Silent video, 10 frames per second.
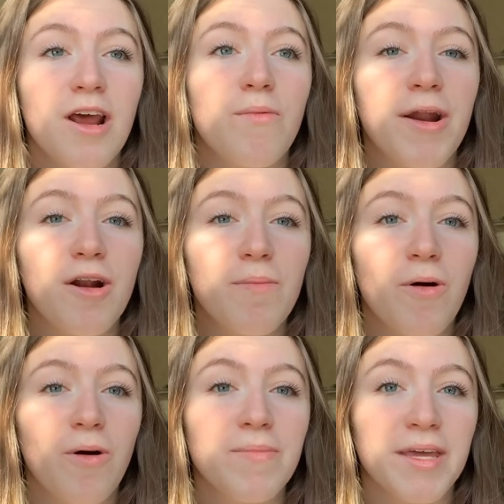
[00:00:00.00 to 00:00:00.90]
read her
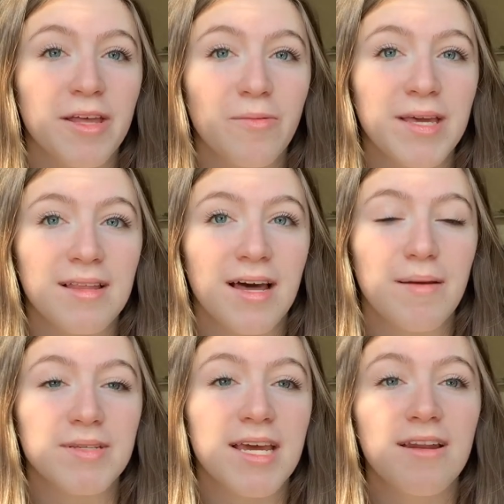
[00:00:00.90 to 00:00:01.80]
poem, The Hill We
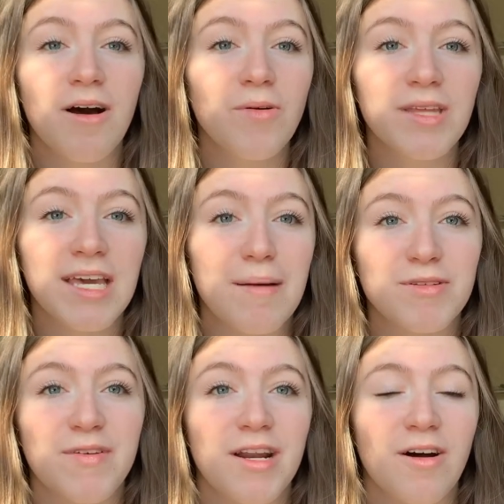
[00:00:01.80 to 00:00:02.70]
Climbed, and not only
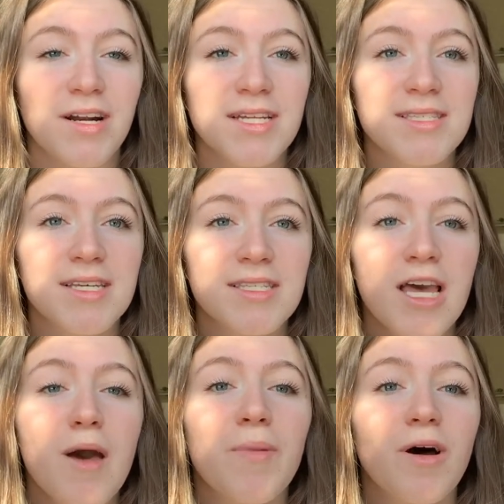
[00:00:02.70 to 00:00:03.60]
captivated audiences,
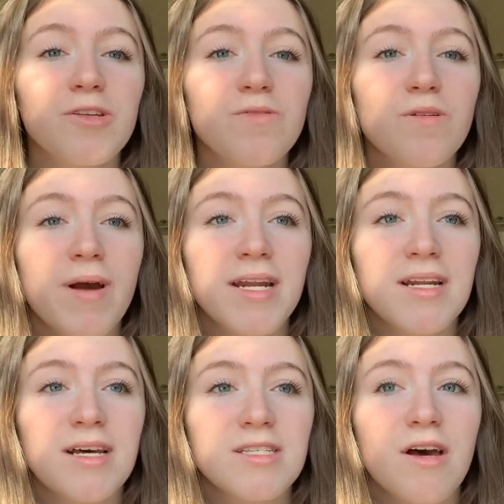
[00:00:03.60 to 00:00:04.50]
but also reminded
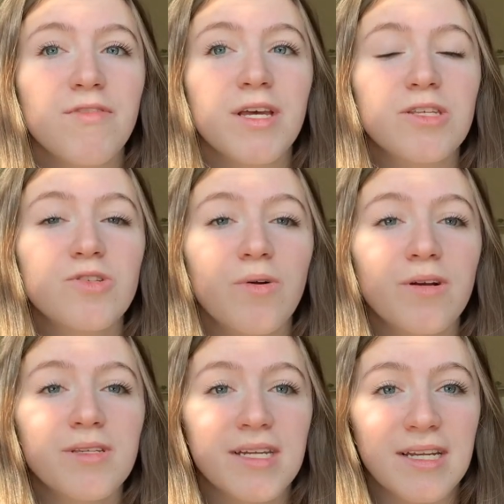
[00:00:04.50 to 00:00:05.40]
us of the
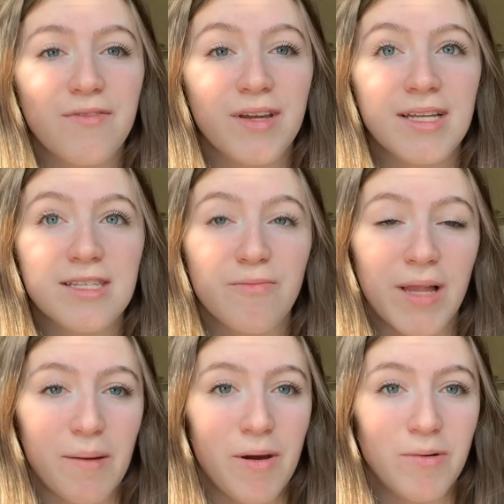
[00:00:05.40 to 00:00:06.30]
historical significance of
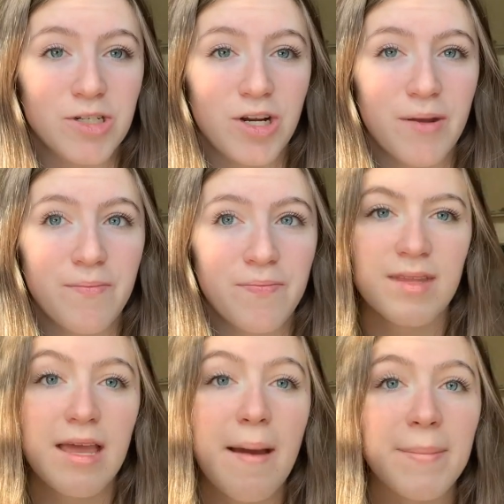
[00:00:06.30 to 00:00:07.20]
Black poetry.
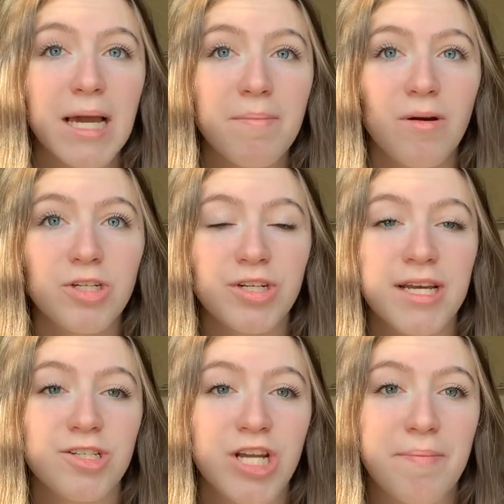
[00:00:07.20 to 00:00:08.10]
Black poetry
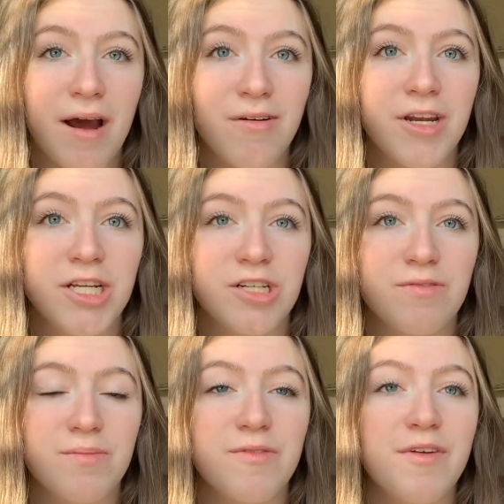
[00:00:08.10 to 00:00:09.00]
has shaped our nation
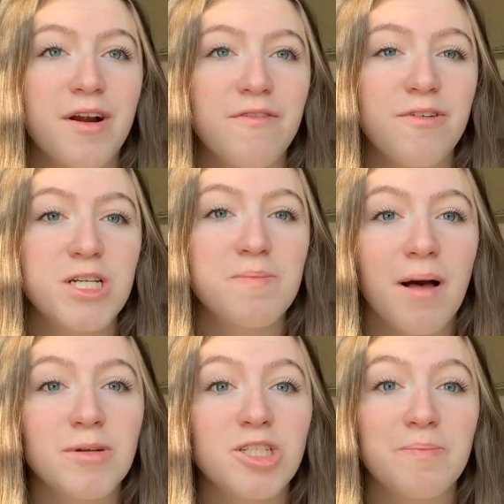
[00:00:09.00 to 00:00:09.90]
from the very first
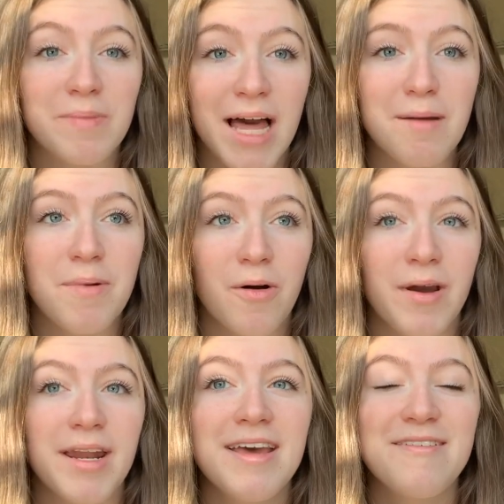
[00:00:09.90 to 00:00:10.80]
published Black
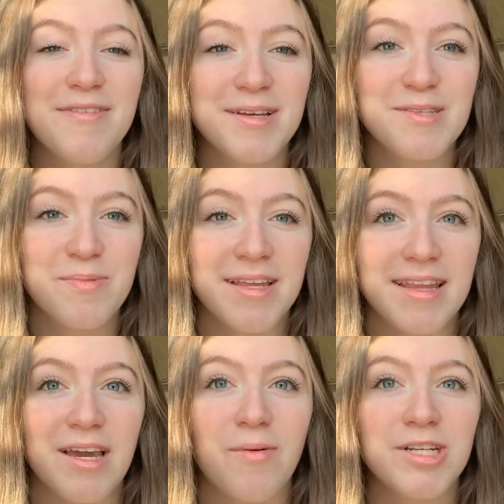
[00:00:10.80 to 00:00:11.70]
poet, Phillis
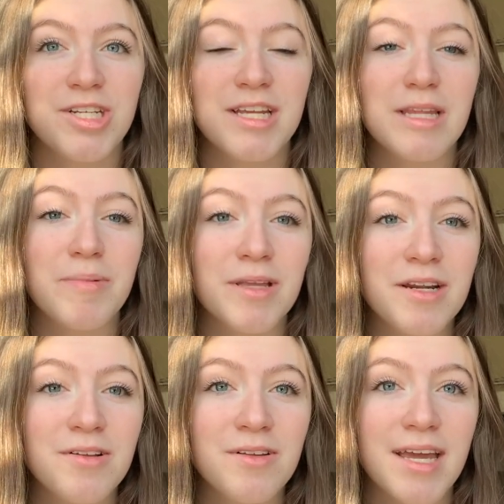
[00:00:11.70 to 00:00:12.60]
Wheatley, questioning the
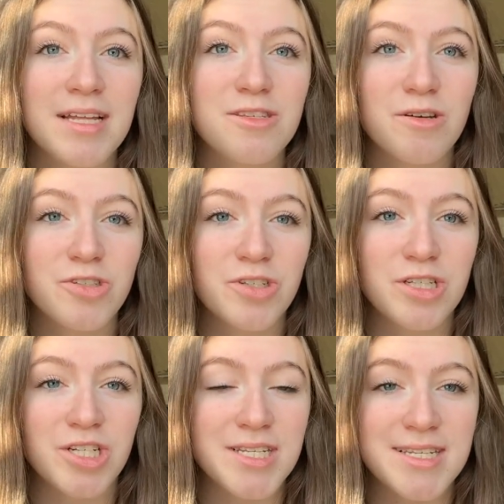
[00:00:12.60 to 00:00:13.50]
political and social
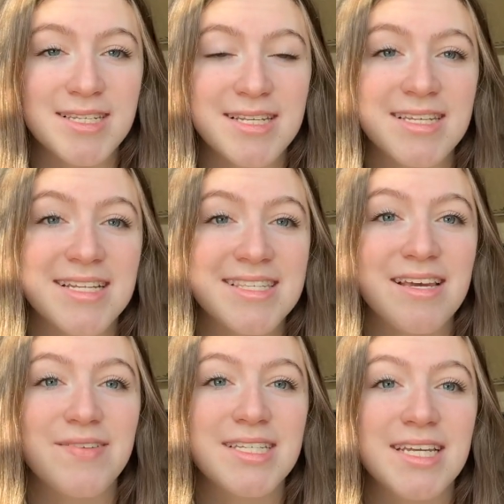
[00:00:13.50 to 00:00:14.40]
injustices in
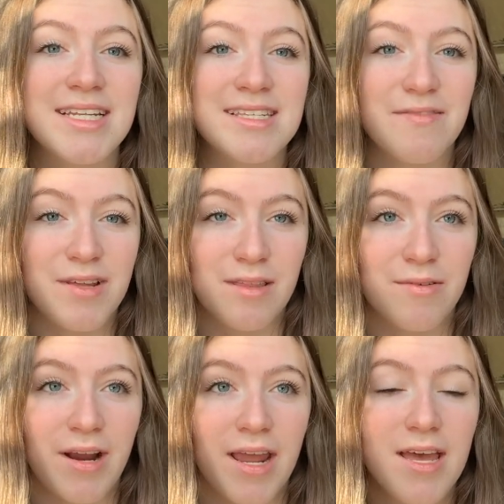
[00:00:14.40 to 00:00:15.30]

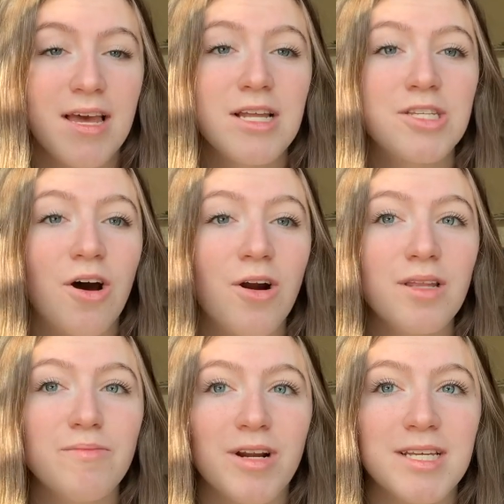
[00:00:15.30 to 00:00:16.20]
1773, to
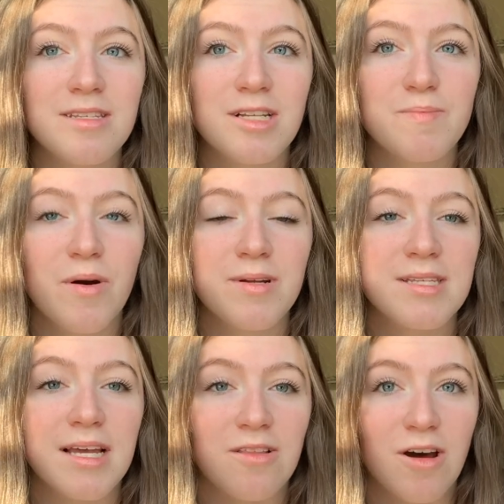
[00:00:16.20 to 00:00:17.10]
Harlem Renaissance poets
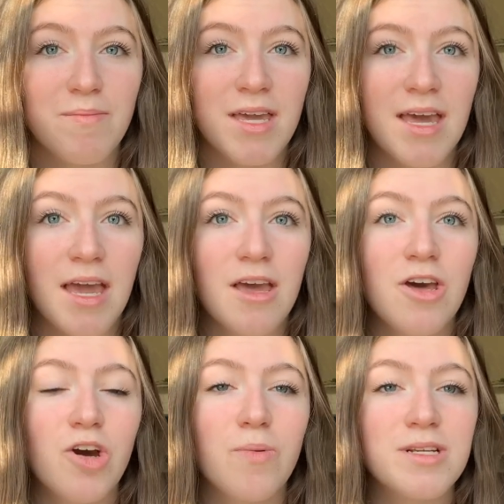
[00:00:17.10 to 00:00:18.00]
like Claude McKay,
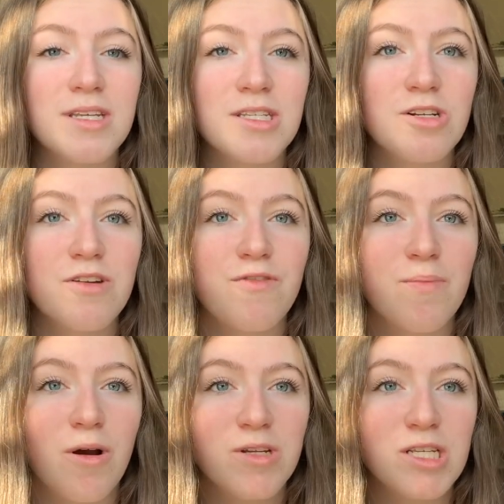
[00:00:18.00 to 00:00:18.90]
who were censored for
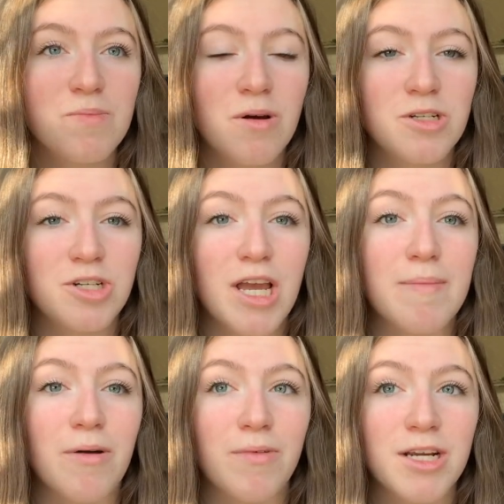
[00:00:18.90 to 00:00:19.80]
protest poetry
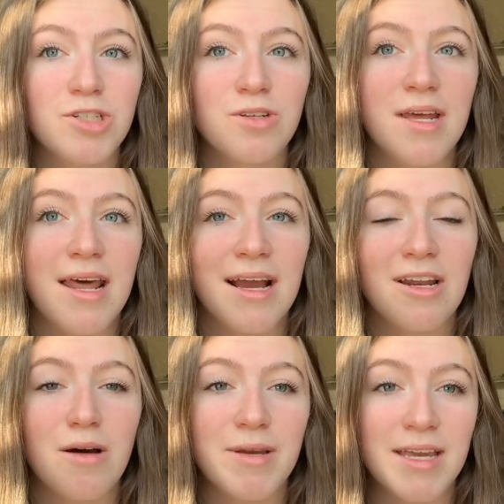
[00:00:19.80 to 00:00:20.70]
about racial and
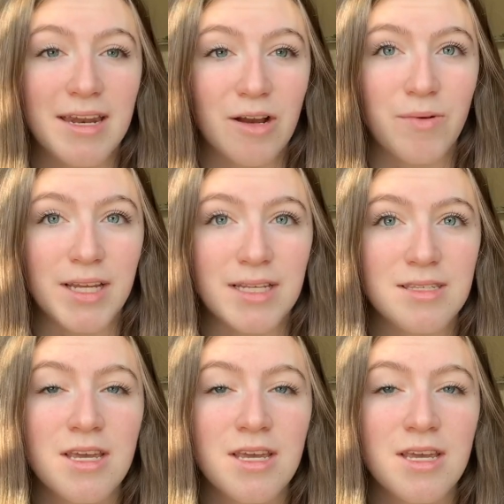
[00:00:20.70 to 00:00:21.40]
economic inequities,